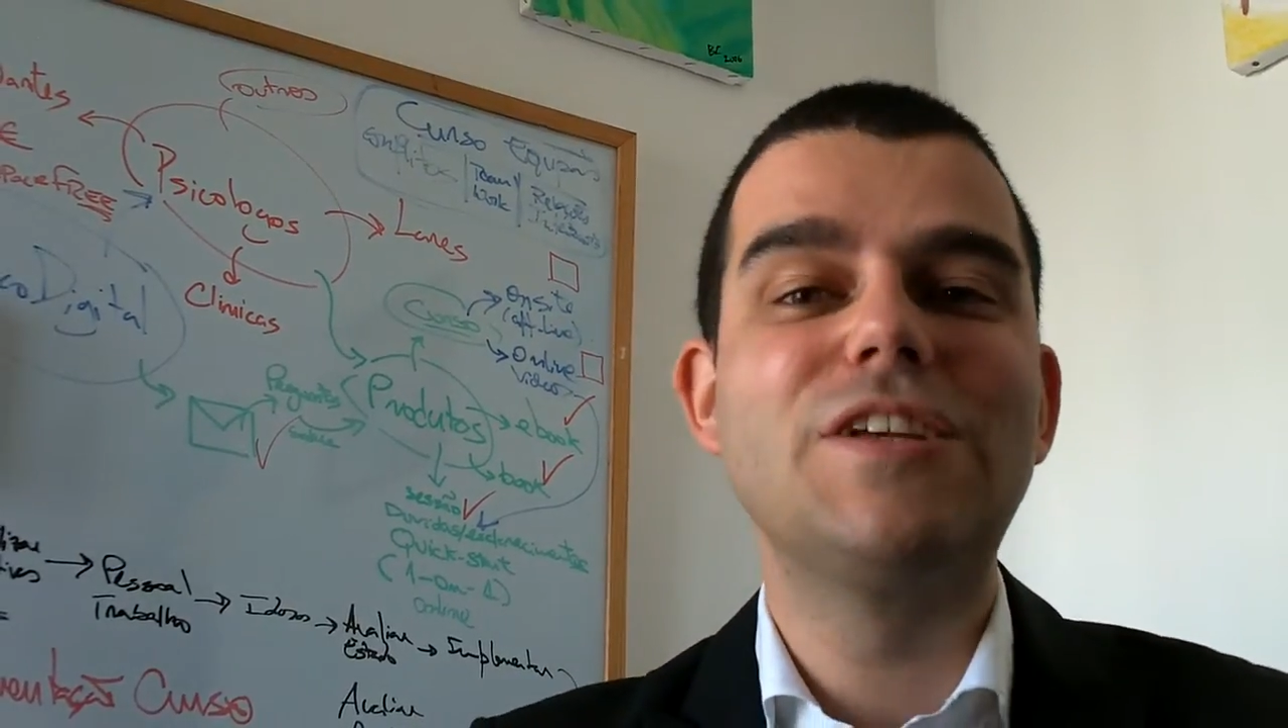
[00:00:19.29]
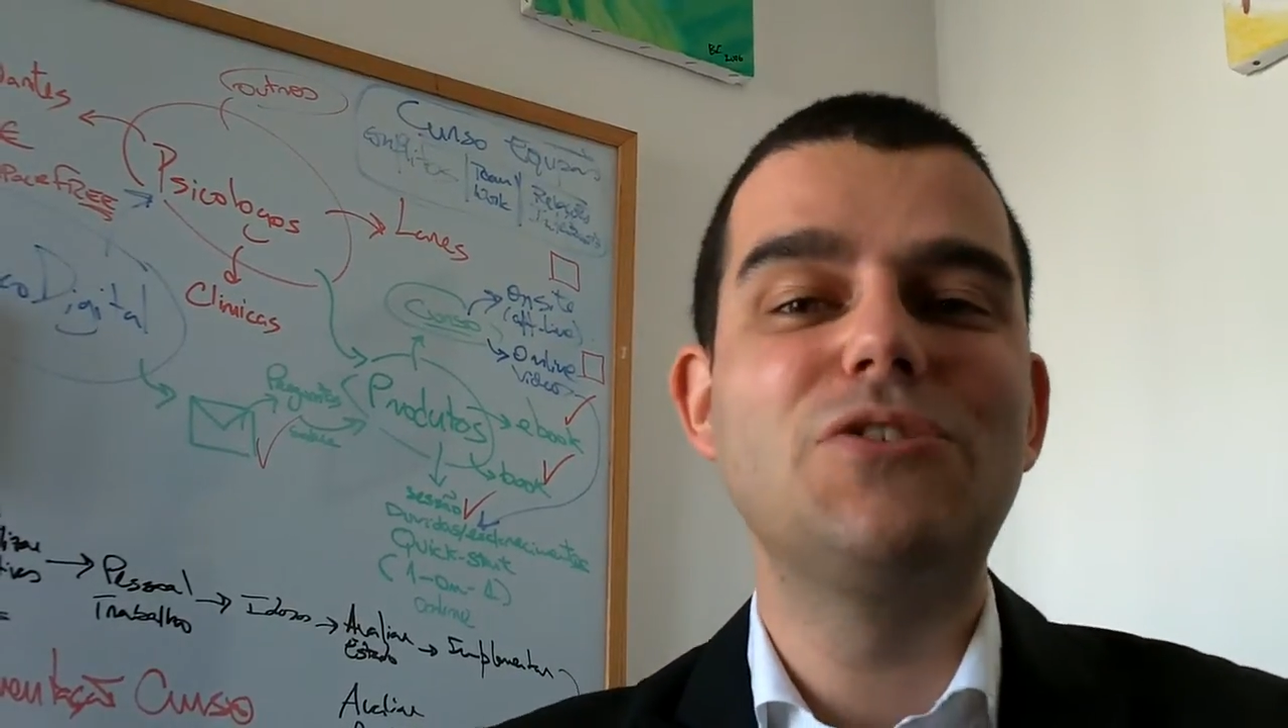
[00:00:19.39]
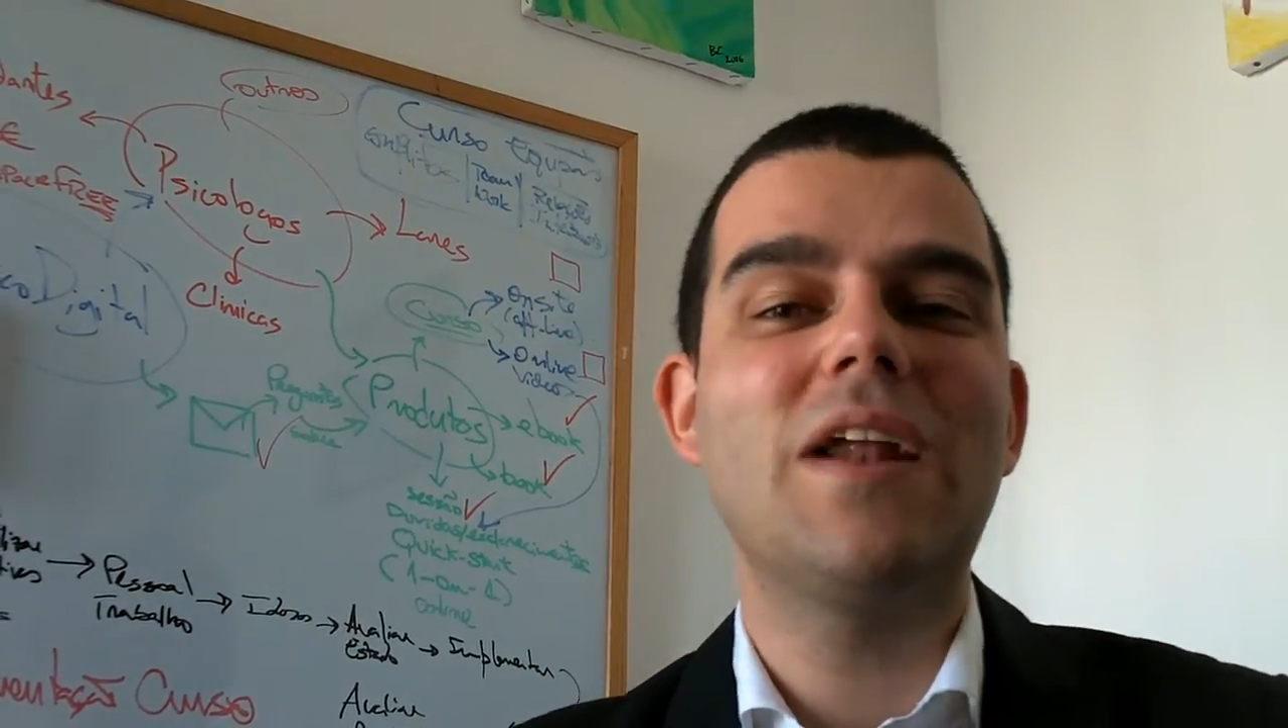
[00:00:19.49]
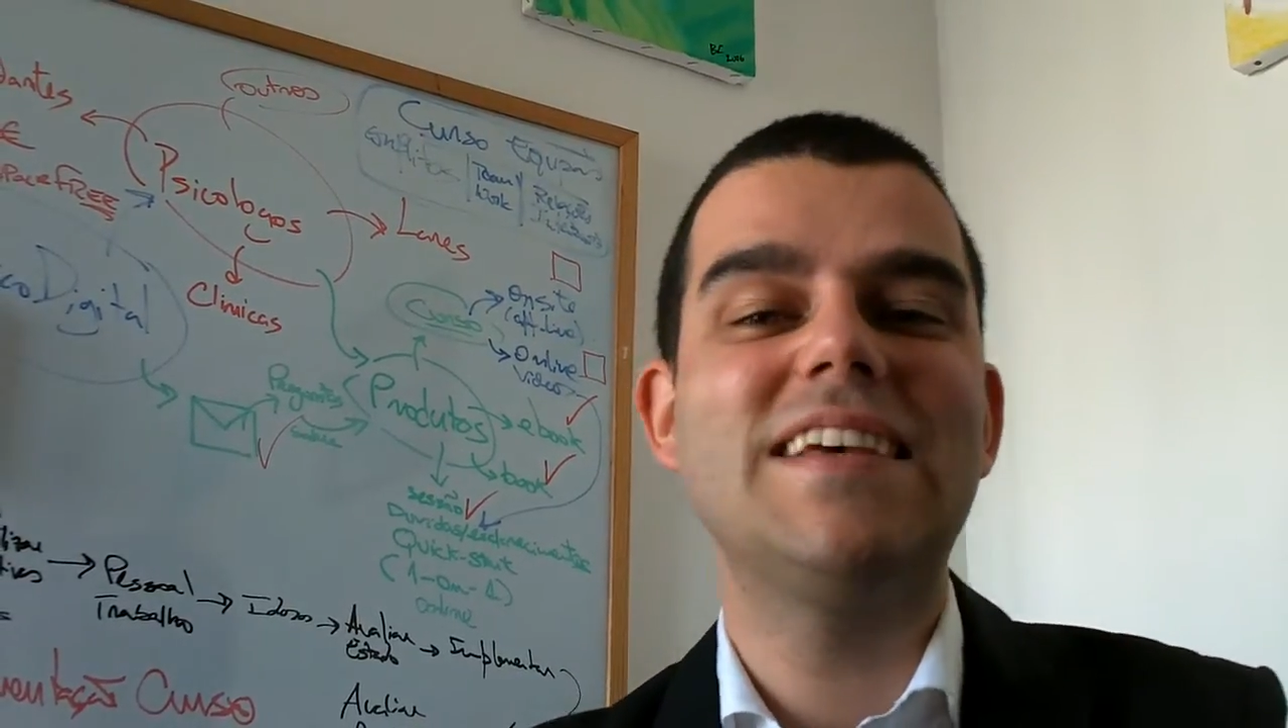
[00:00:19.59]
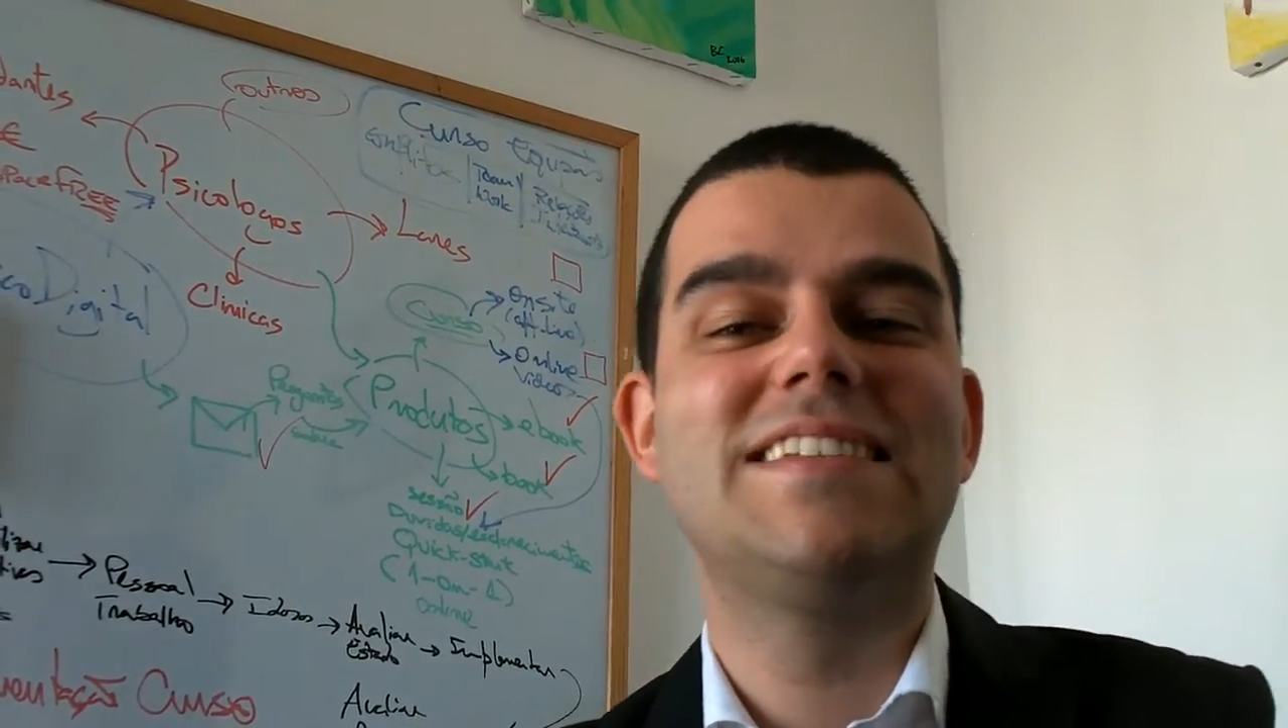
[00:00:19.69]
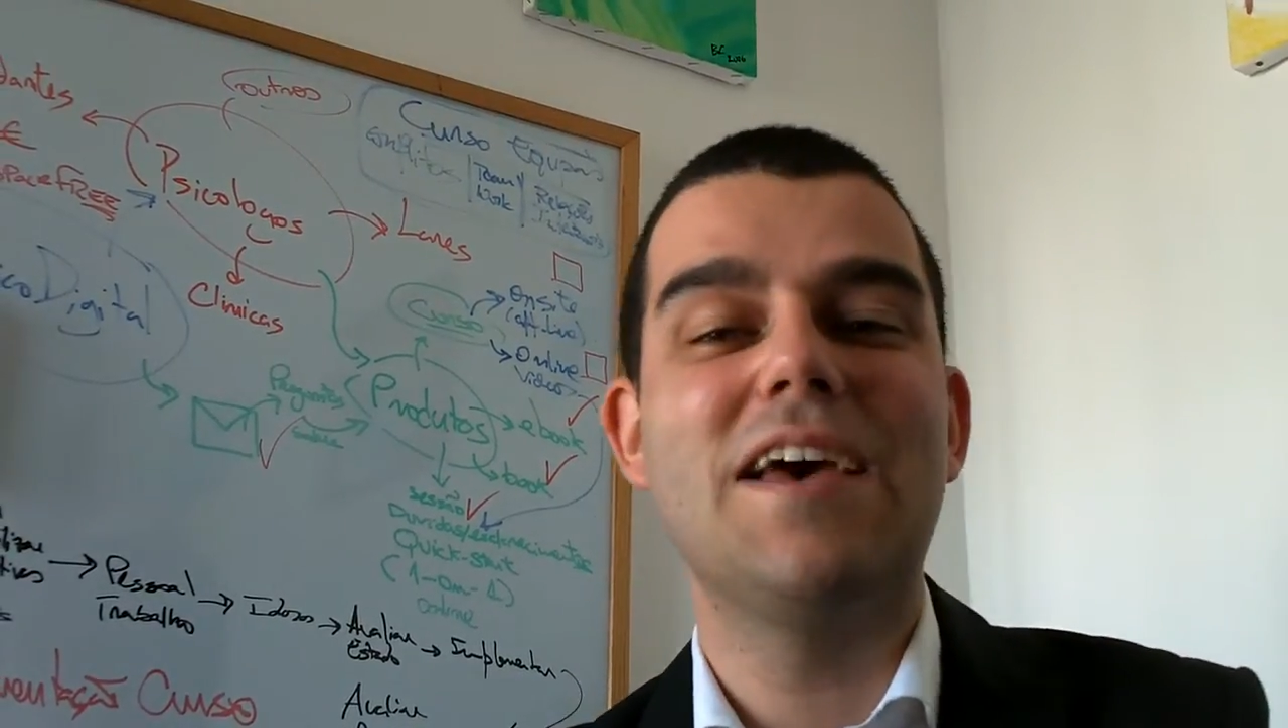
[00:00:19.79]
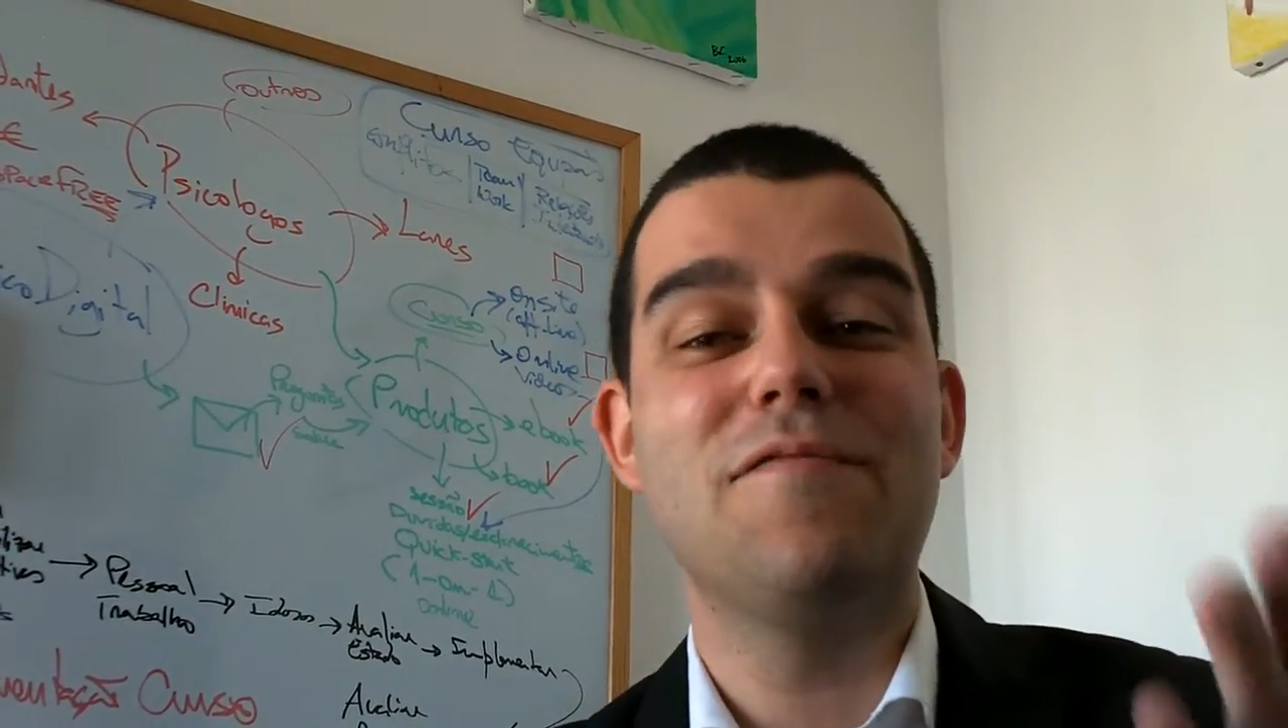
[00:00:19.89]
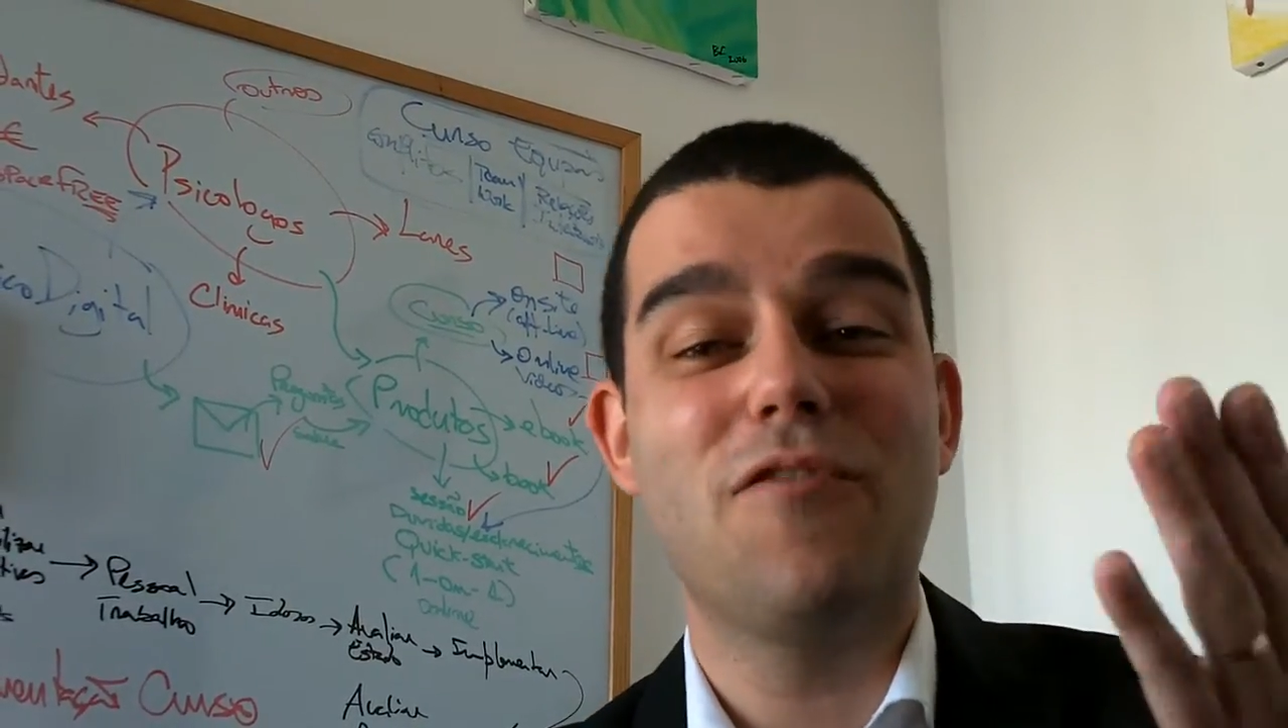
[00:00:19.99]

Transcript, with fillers: should I say